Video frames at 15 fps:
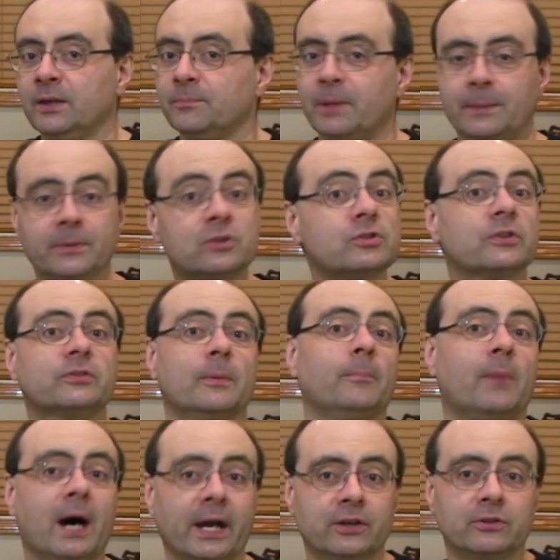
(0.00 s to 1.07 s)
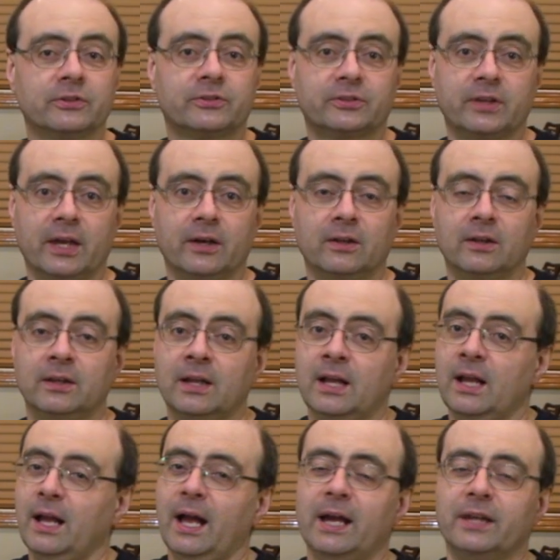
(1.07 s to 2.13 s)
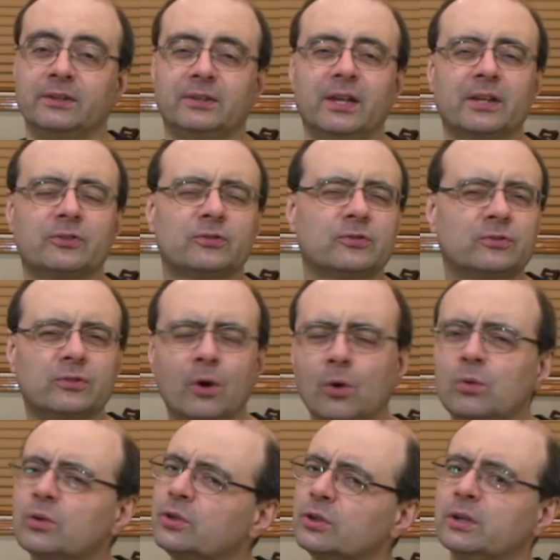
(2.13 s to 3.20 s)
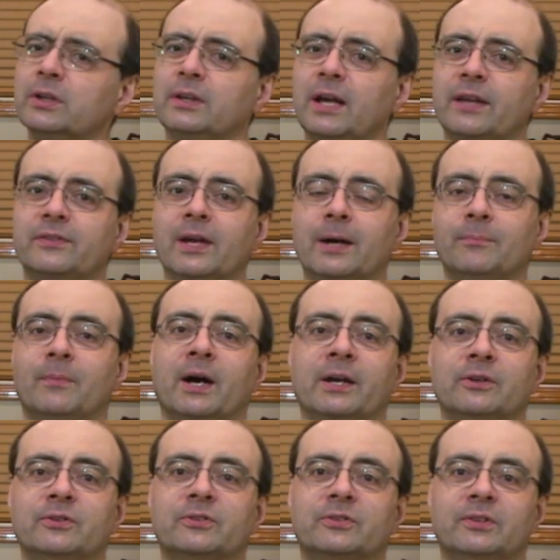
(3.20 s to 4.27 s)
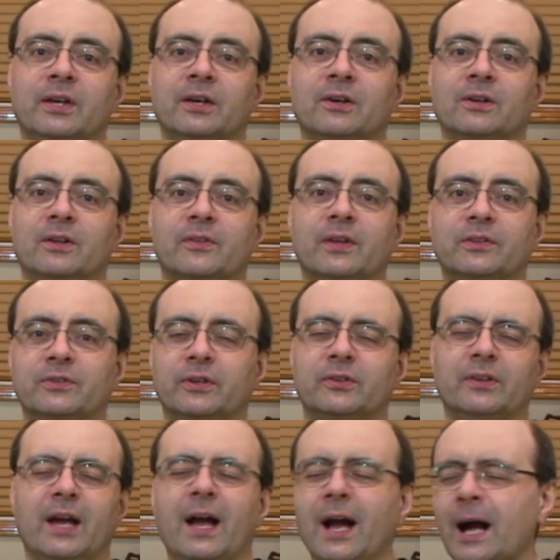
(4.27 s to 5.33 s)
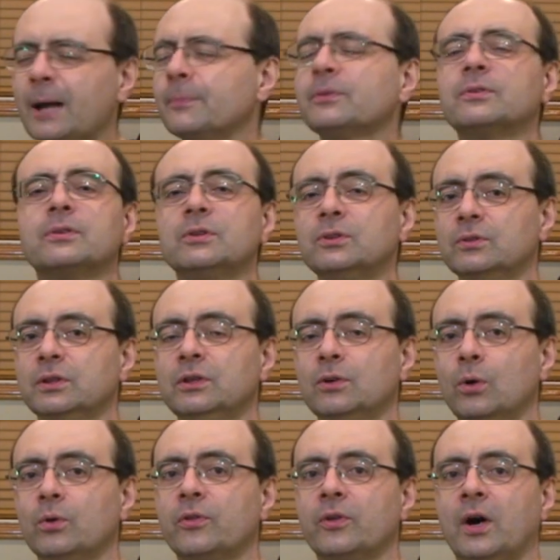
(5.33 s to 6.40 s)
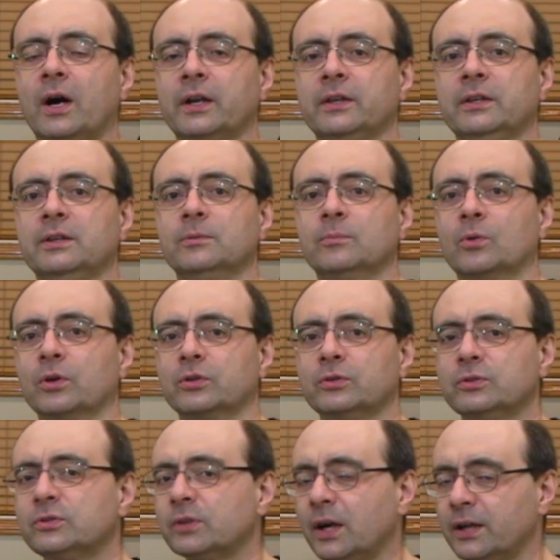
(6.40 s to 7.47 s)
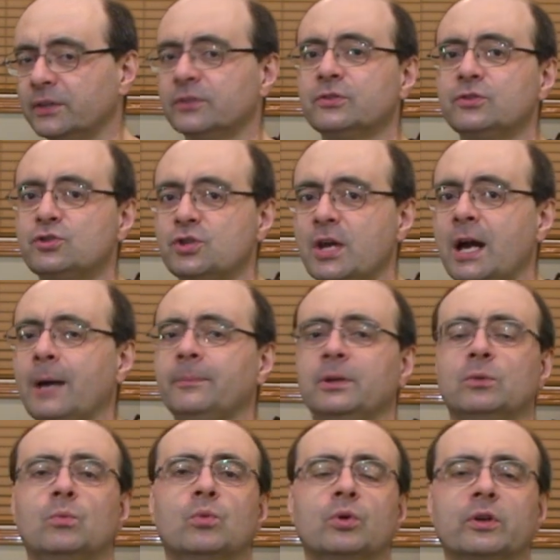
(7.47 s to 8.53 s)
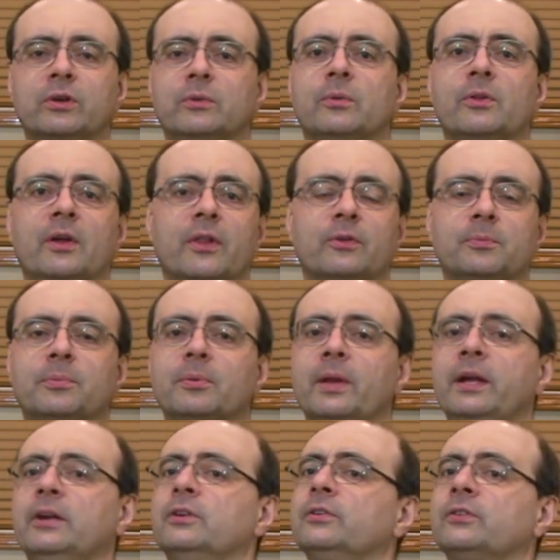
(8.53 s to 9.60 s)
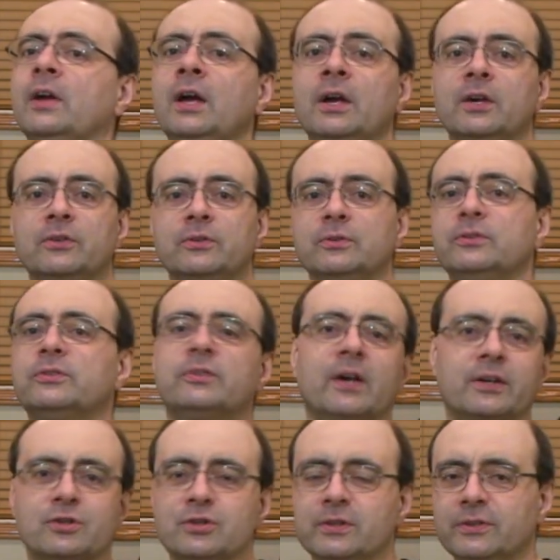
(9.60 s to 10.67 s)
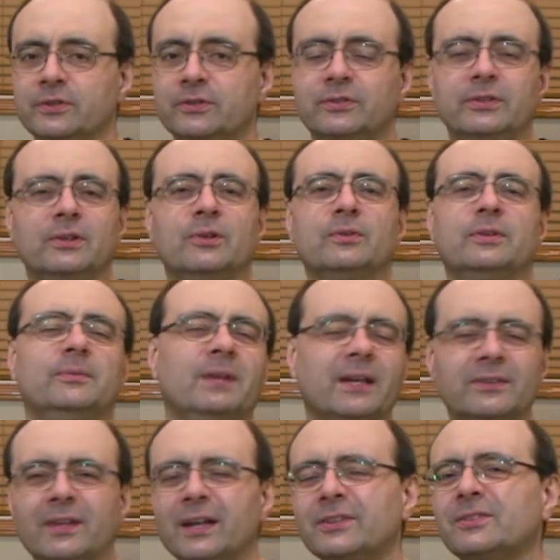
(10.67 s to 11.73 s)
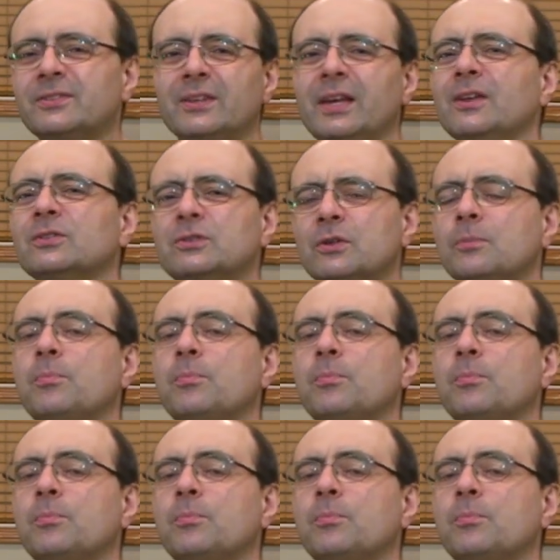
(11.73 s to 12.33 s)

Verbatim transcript: Maybe it's just a minor scale, and get so good at that minor scale that there's absolutely no thought anymore. Do tons of jamming, work with other players, do sessions, get that scale to the